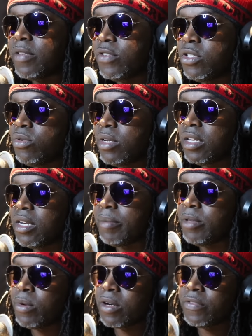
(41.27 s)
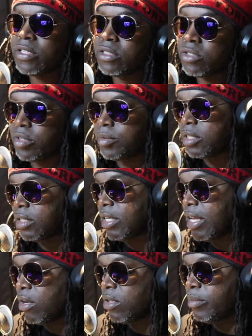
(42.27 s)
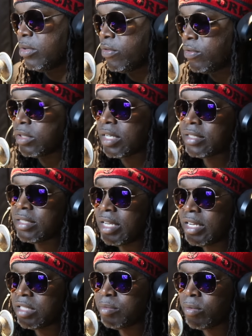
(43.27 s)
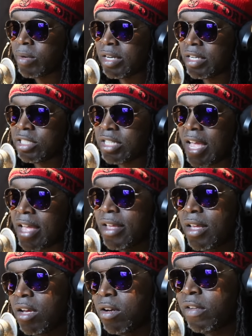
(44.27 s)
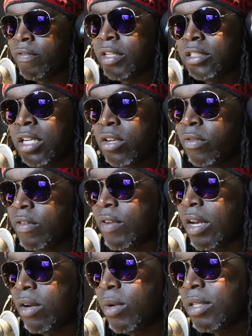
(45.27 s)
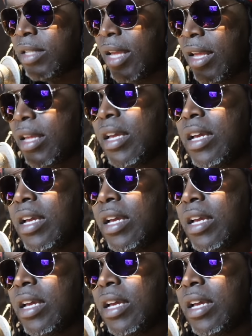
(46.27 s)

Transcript: If you're new here, let me work for your subscription today. All the beautiful, sexy ladies, put one in the chat. All the fellas, you know where to find the ones at.